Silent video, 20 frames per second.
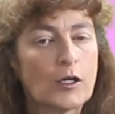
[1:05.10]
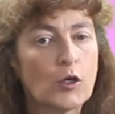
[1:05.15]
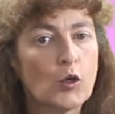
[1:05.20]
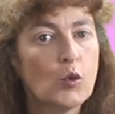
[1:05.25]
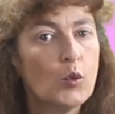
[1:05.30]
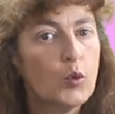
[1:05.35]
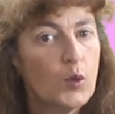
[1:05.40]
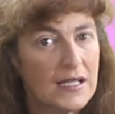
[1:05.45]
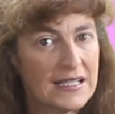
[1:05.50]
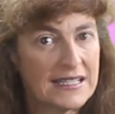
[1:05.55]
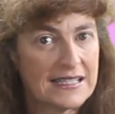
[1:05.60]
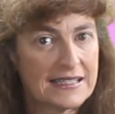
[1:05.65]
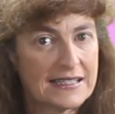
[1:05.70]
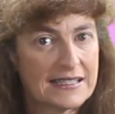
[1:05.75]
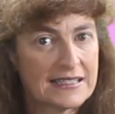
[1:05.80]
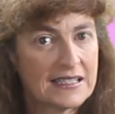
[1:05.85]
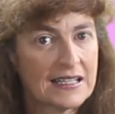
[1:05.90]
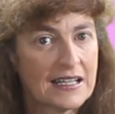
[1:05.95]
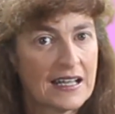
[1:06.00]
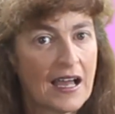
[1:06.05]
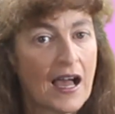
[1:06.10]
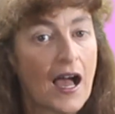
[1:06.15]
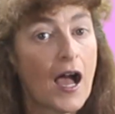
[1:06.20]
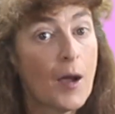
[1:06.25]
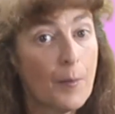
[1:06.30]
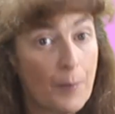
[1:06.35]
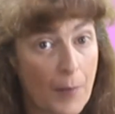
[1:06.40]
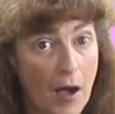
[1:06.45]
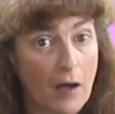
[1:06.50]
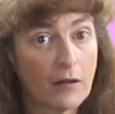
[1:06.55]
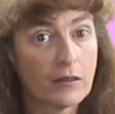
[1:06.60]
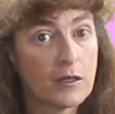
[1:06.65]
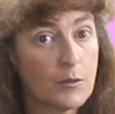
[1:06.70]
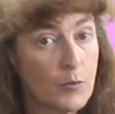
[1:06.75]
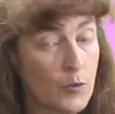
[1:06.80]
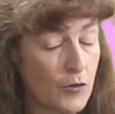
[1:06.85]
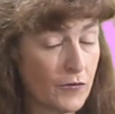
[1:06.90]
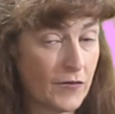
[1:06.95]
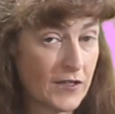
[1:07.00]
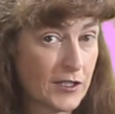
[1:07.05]
quiz about the
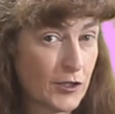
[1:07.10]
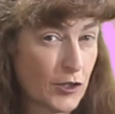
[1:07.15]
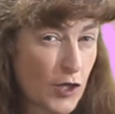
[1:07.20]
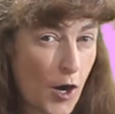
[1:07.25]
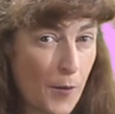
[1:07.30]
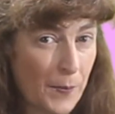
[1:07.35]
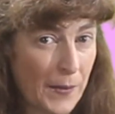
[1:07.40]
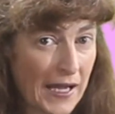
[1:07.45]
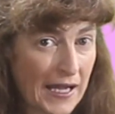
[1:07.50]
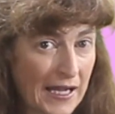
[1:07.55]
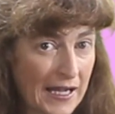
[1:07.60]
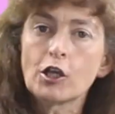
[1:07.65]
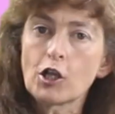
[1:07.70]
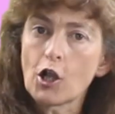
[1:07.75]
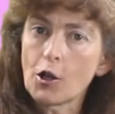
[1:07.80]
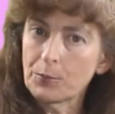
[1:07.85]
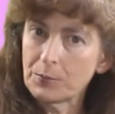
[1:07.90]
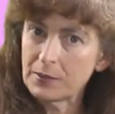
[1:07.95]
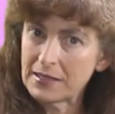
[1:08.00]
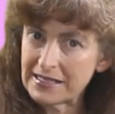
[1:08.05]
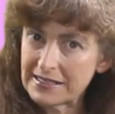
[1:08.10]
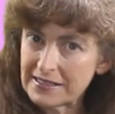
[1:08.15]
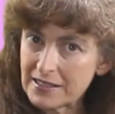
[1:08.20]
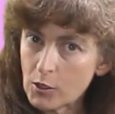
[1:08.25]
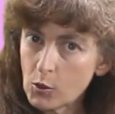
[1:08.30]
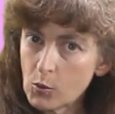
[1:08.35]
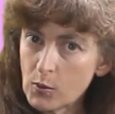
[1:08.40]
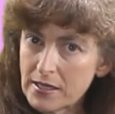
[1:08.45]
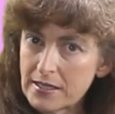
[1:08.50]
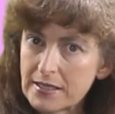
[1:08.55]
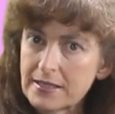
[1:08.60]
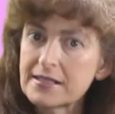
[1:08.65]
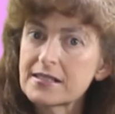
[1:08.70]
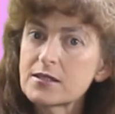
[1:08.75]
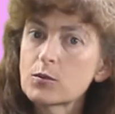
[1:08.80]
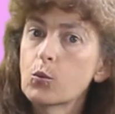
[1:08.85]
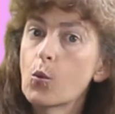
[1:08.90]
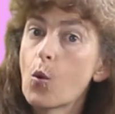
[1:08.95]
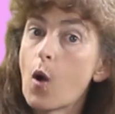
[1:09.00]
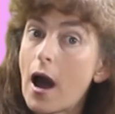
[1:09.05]
movie's topic. Complete the quiz
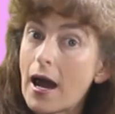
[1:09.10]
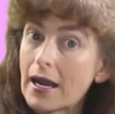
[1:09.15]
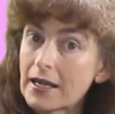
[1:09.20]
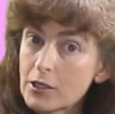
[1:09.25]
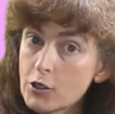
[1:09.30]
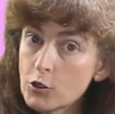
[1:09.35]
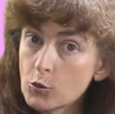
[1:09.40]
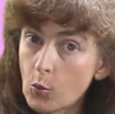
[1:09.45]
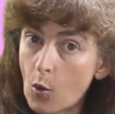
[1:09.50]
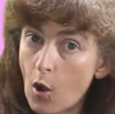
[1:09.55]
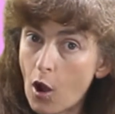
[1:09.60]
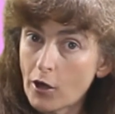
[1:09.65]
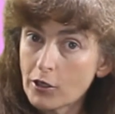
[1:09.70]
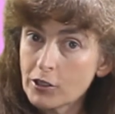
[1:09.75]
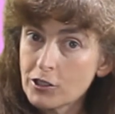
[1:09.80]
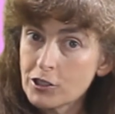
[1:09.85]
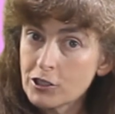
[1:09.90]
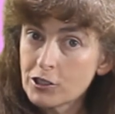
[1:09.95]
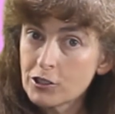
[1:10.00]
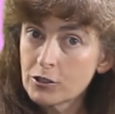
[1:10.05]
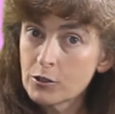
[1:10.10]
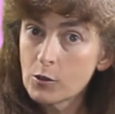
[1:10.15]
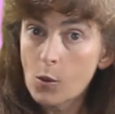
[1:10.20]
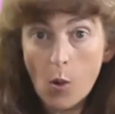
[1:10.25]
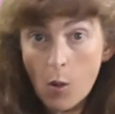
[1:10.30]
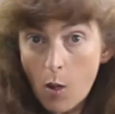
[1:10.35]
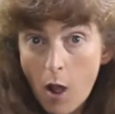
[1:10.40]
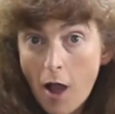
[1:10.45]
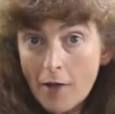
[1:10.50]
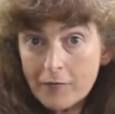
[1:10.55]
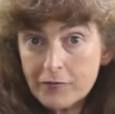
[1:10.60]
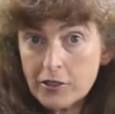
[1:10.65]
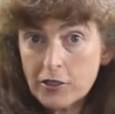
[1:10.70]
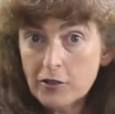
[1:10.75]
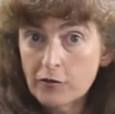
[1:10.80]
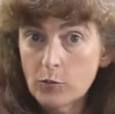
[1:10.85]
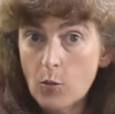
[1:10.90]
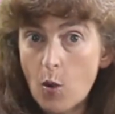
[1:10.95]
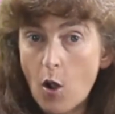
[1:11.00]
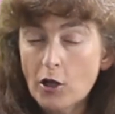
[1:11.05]
while you watch or after
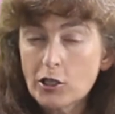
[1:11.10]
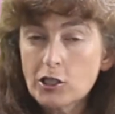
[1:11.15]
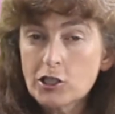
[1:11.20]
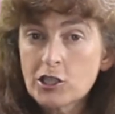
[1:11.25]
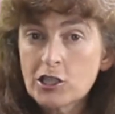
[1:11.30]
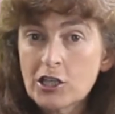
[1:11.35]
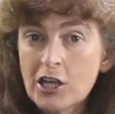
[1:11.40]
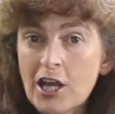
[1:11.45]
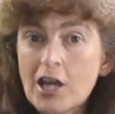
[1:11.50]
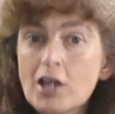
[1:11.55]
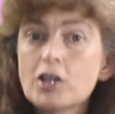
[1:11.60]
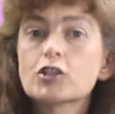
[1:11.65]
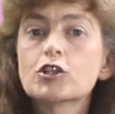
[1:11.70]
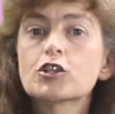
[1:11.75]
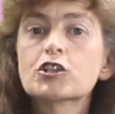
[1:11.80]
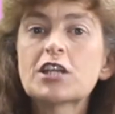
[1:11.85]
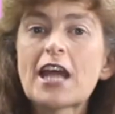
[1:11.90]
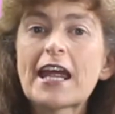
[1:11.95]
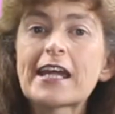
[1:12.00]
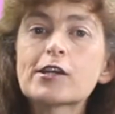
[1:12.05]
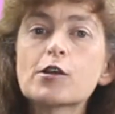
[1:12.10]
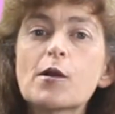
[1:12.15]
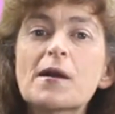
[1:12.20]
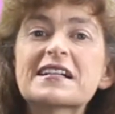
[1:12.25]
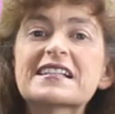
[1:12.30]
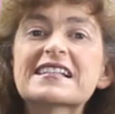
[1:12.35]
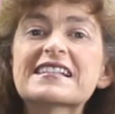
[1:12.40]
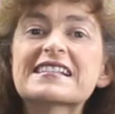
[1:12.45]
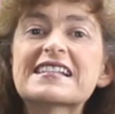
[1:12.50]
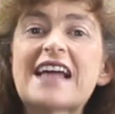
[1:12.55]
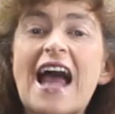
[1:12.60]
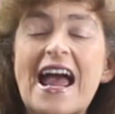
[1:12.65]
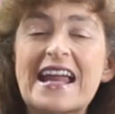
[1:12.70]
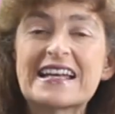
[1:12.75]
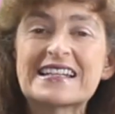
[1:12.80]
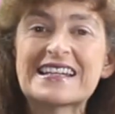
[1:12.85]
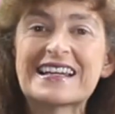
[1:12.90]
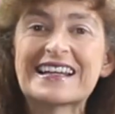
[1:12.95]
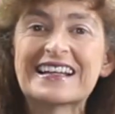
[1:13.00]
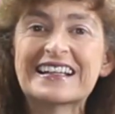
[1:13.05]
you've watched to check your
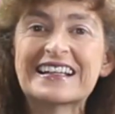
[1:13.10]
understanding